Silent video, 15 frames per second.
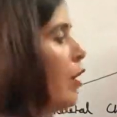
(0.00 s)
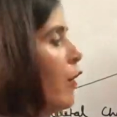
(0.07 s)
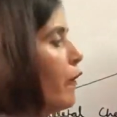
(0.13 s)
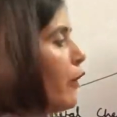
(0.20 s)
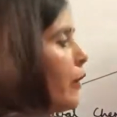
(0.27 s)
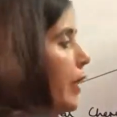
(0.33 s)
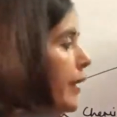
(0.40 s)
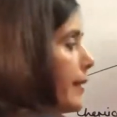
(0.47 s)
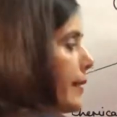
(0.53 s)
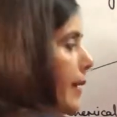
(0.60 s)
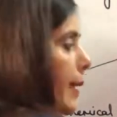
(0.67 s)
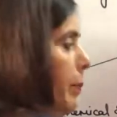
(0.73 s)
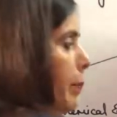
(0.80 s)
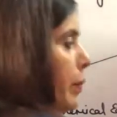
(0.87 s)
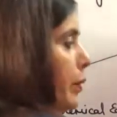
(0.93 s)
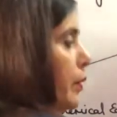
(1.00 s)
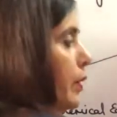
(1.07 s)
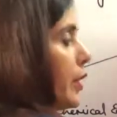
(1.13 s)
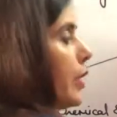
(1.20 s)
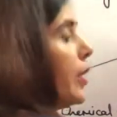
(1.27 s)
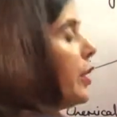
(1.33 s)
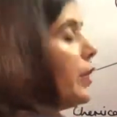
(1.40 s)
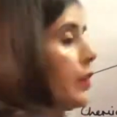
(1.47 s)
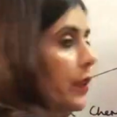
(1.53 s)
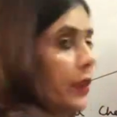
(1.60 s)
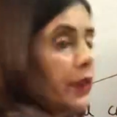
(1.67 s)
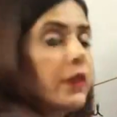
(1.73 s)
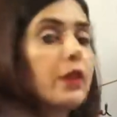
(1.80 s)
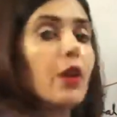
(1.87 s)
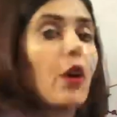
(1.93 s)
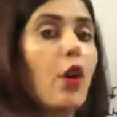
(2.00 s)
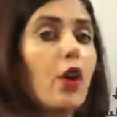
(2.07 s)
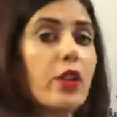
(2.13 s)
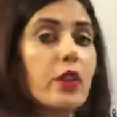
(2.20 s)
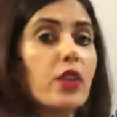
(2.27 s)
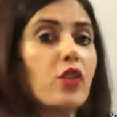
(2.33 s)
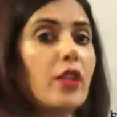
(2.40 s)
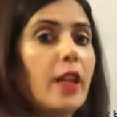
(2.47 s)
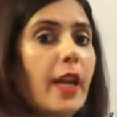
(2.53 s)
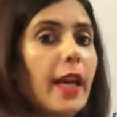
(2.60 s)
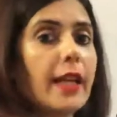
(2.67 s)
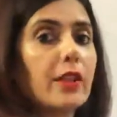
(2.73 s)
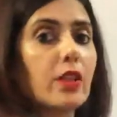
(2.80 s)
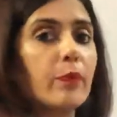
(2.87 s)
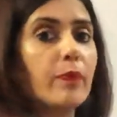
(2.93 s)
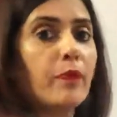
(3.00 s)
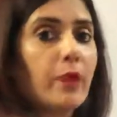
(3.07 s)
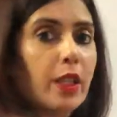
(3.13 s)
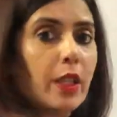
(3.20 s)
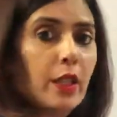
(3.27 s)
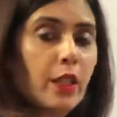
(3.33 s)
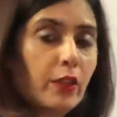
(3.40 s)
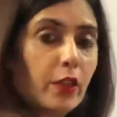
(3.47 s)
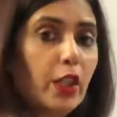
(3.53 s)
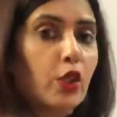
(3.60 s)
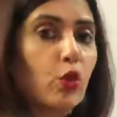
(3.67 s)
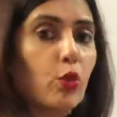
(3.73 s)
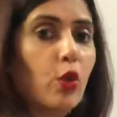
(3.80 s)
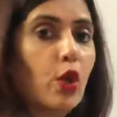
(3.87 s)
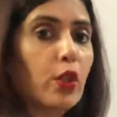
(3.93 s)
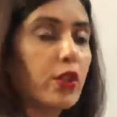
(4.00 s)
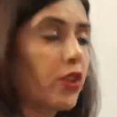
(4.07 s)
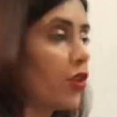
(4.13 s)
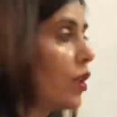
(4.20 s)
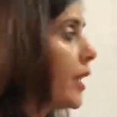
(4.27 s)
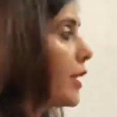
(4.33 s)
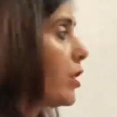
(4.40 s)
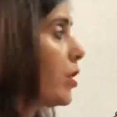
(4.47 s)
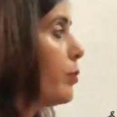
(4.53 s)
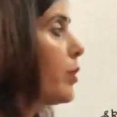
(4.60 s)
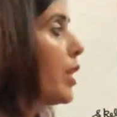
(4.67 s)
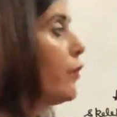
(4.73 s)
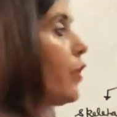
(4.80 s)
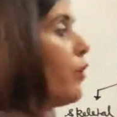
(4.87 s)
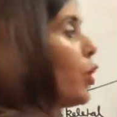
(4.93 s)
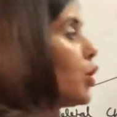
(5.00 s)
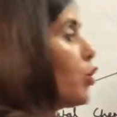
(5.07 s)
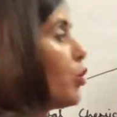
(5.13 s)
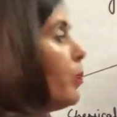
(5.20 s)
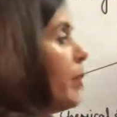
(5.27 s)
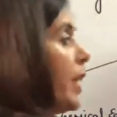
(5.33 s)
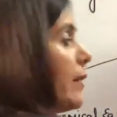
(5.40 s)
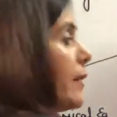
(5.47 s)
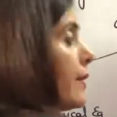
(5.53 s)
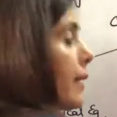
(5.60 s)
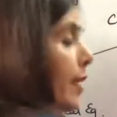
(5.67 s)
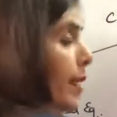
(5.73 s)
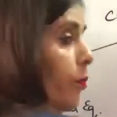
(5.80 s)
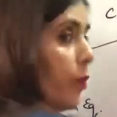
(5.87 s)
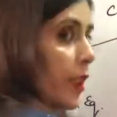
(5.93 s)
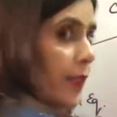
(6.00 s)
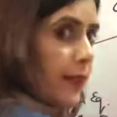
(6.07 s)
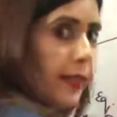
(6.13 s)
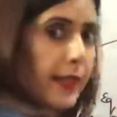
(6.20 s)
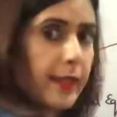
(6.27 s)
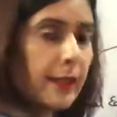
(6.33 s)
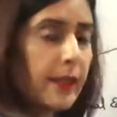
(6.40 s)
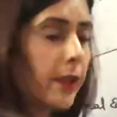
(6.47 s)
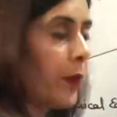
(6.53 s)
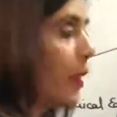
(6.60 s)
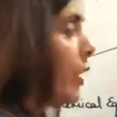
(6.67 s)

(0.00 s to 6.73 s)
For example, here the oxygen atom, there are 2 oxygen atoms and we want to make the same this side.